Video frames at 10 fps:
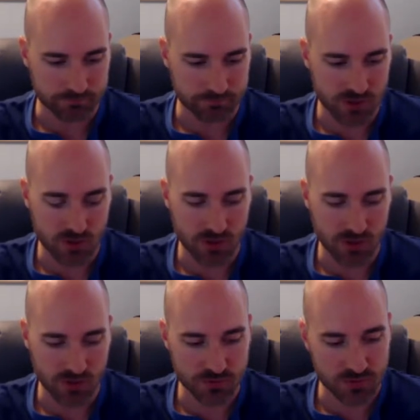You can
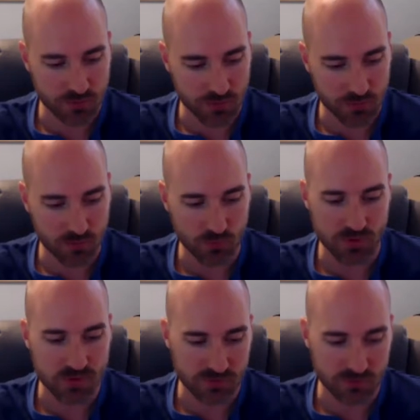also experiment
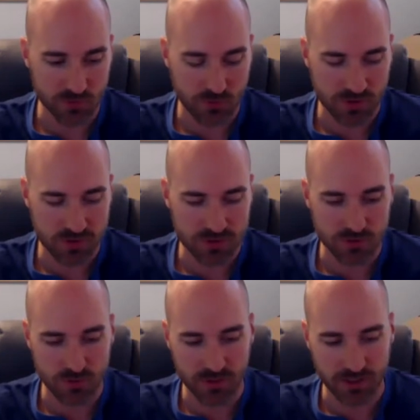with different ones. So
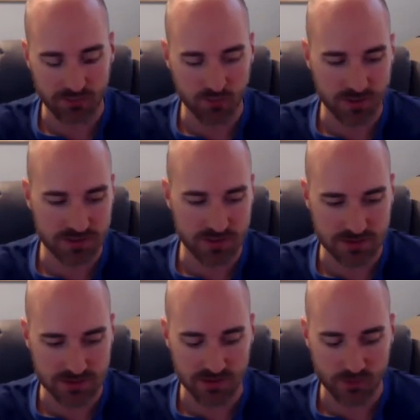you might have one that
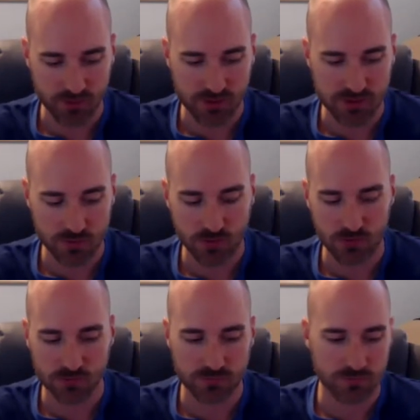says get a price
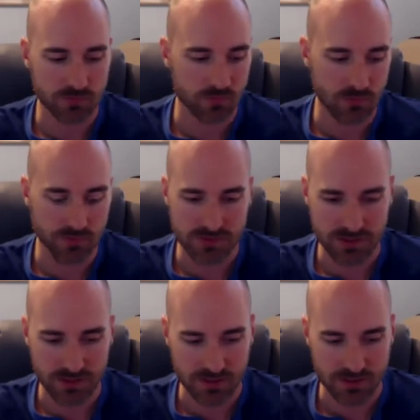quote, one that
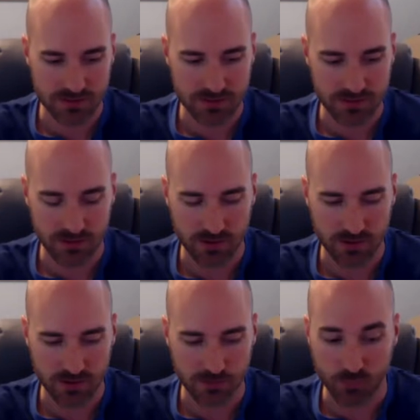says
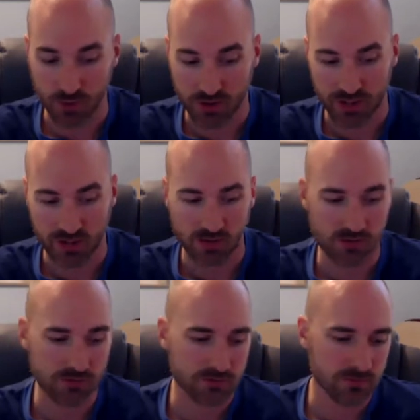book
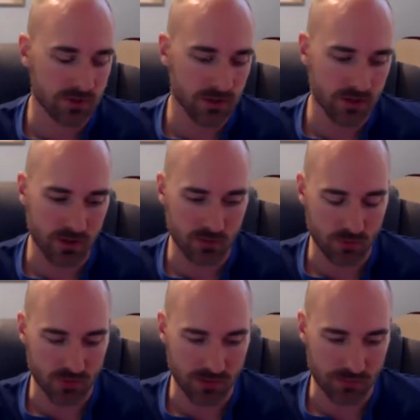now, another
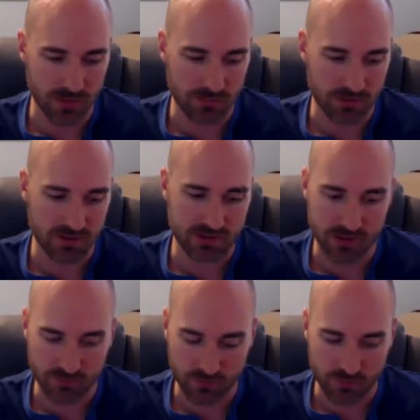one that might be
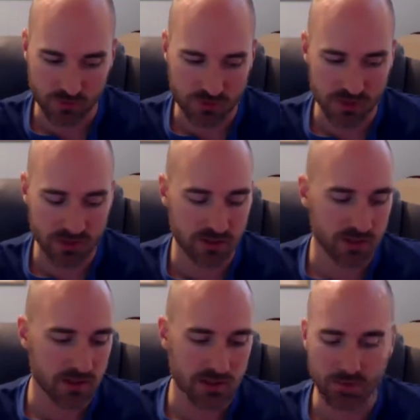sign up for a newsletter,
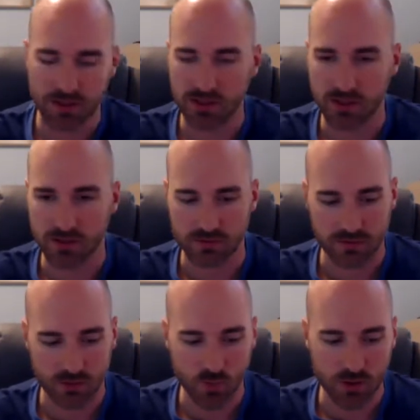depending on
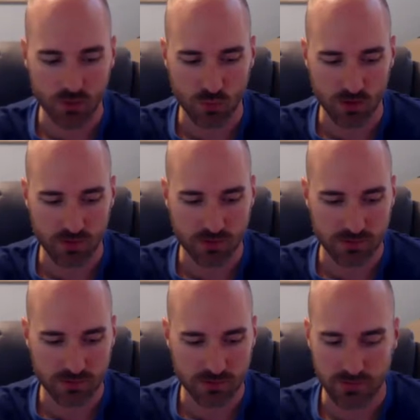what you want to
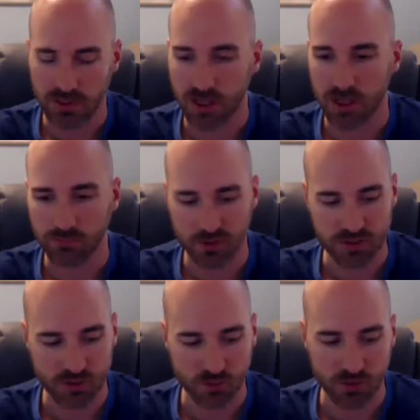
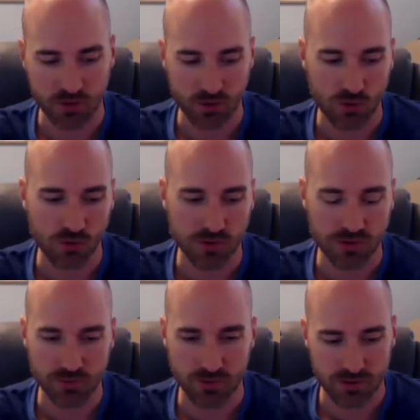accomplish or what your goal
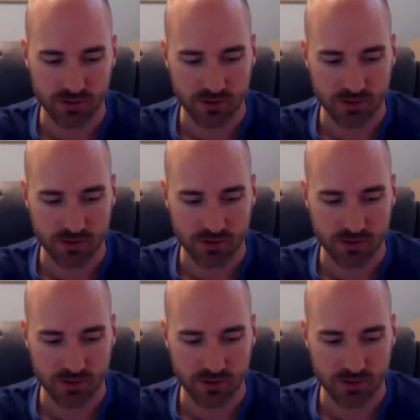is. But